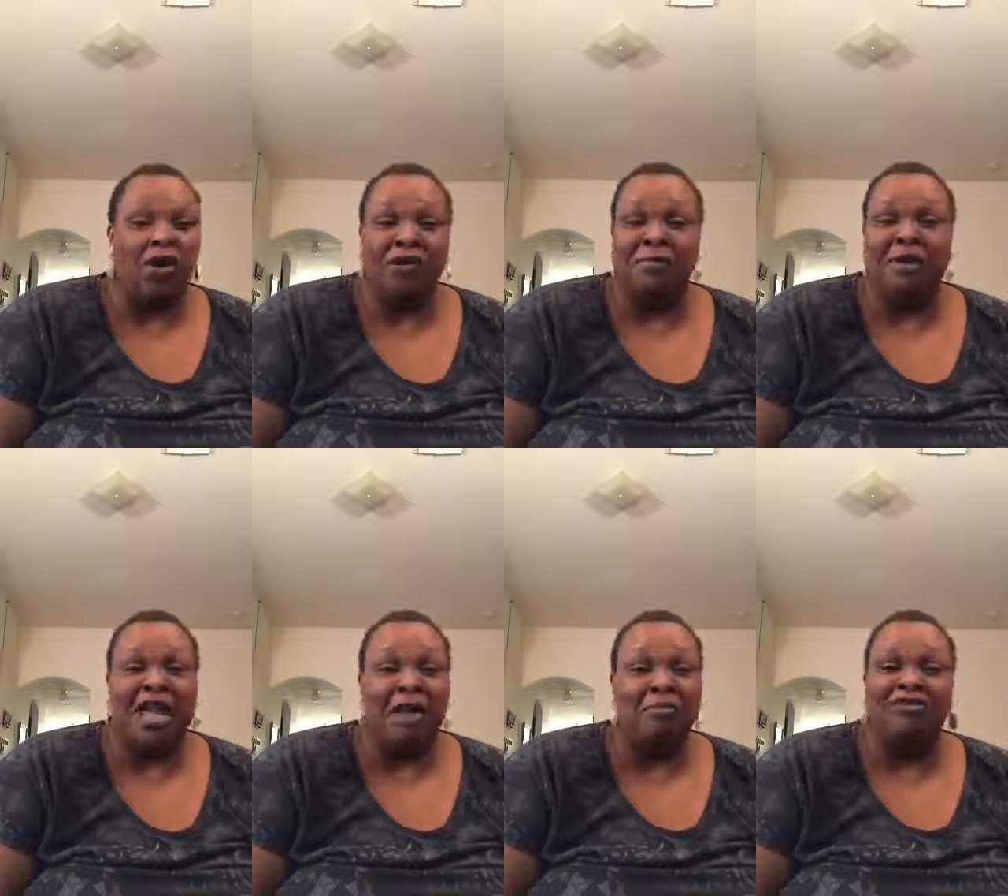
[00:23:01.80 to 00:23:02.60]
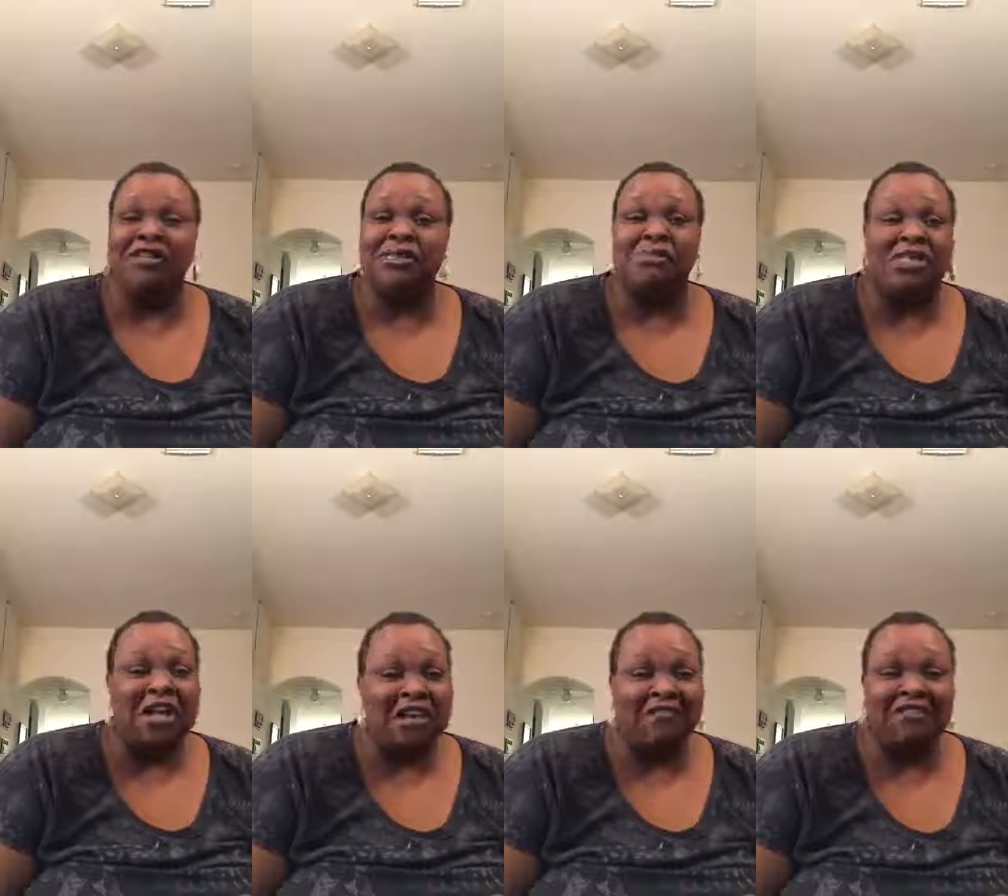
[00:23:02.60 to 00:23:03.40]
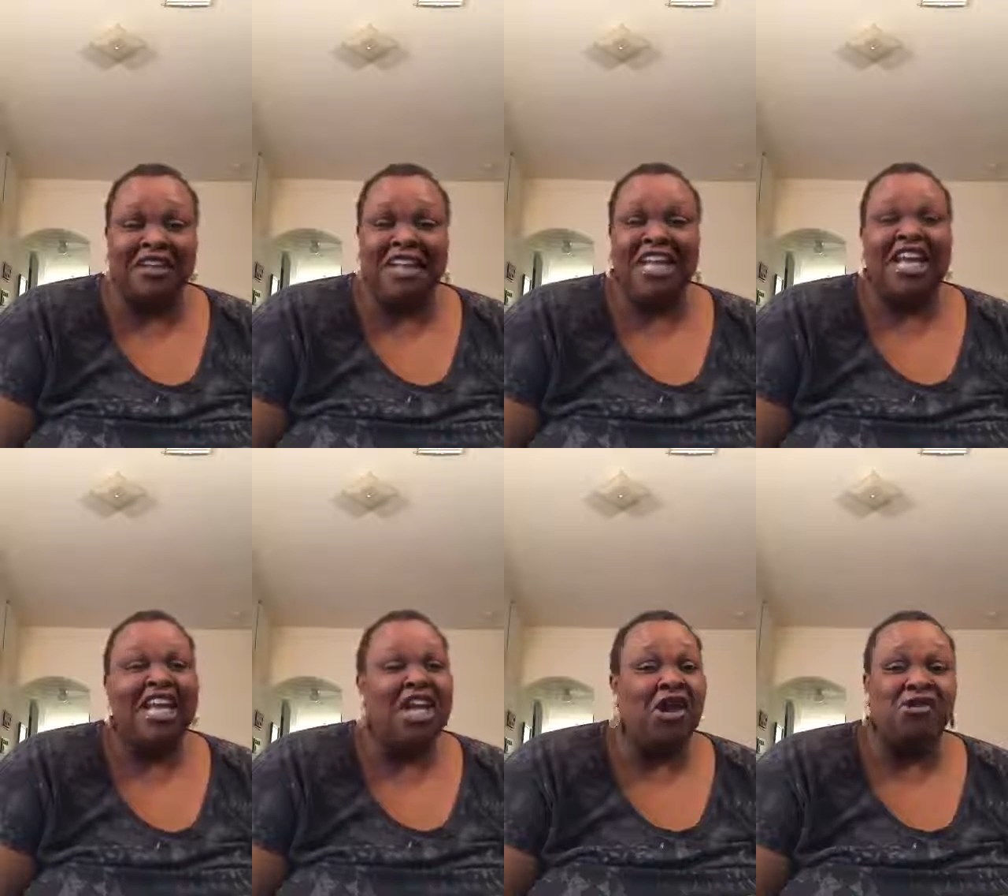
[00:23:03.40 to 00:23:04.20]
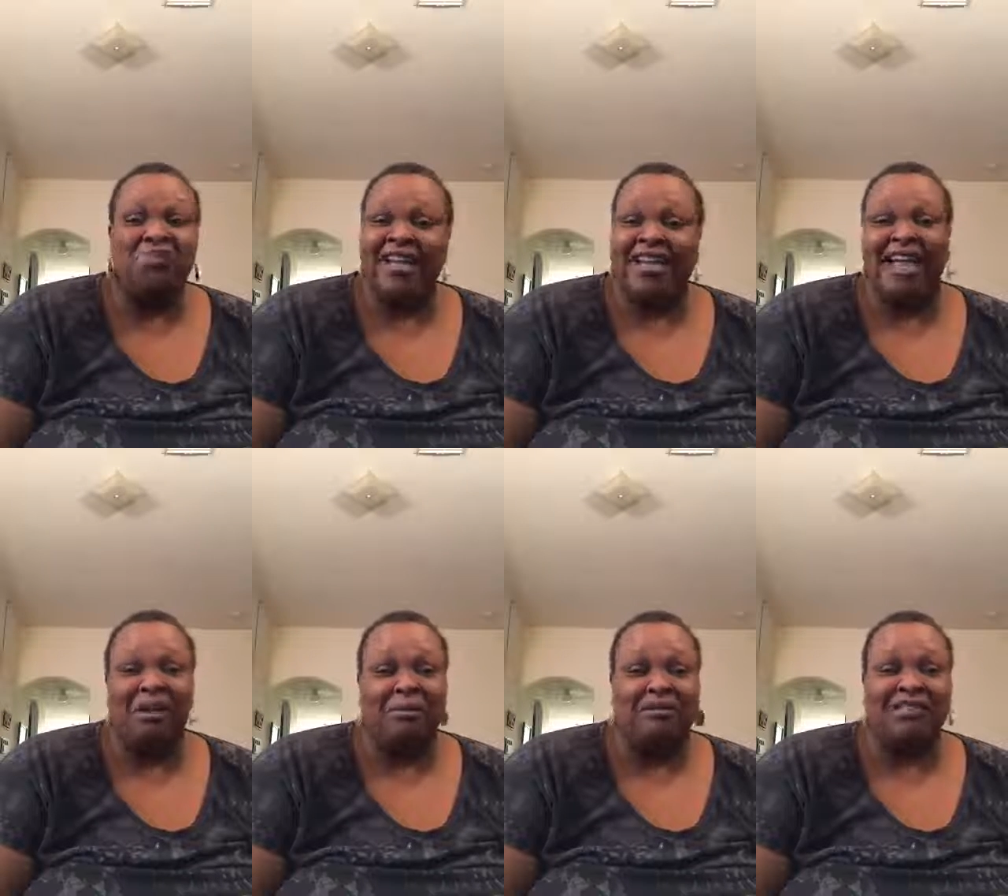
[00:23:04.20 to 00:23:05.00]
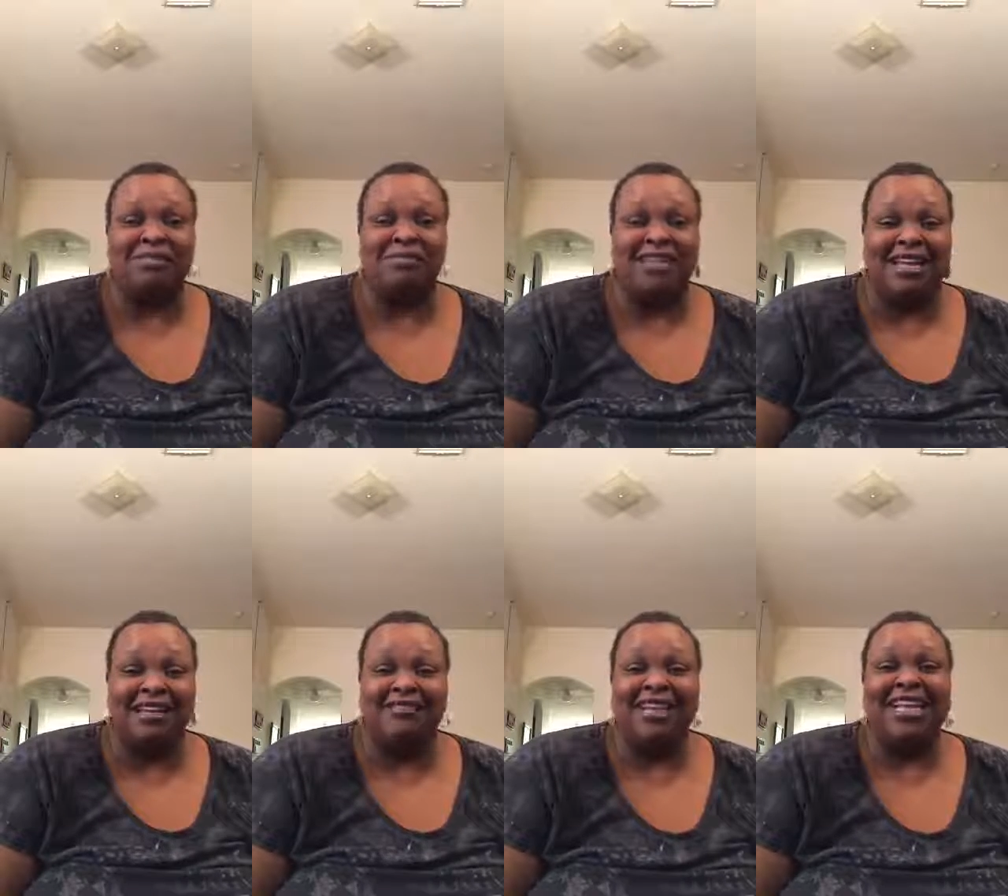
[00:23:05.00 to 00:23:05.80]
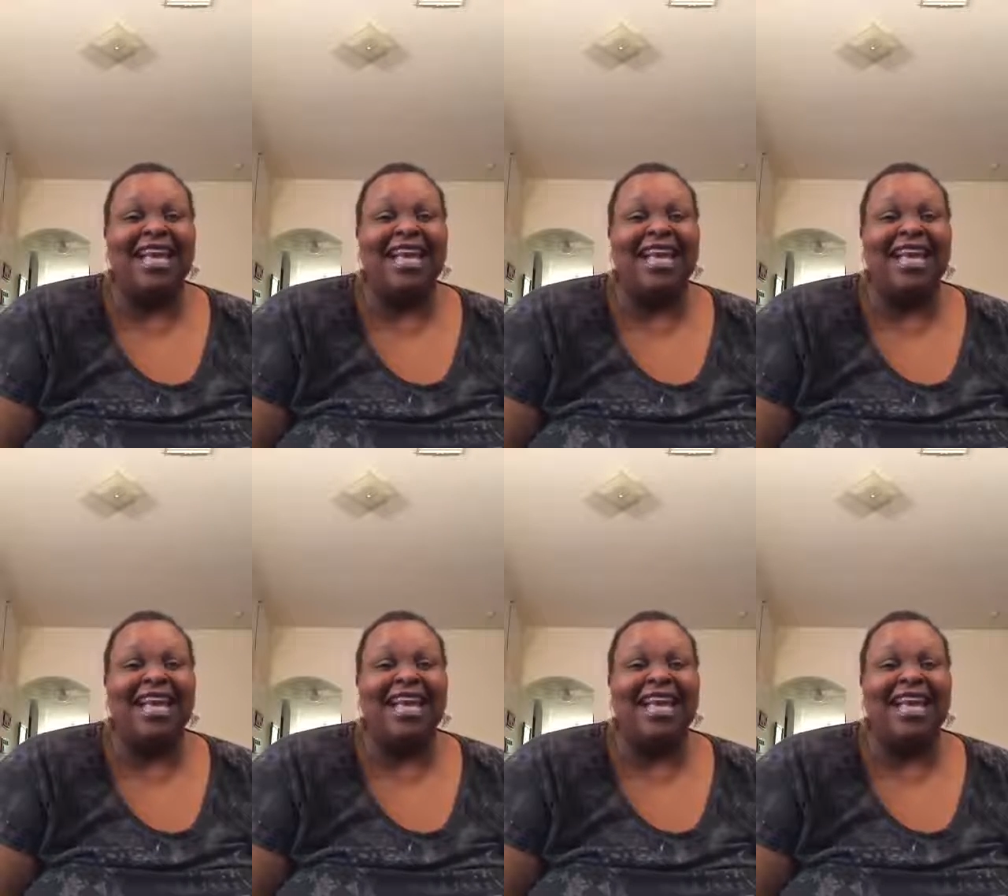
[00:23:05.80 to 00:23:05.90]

hold him accountable for some stuff. He holds me accountable for some stuff.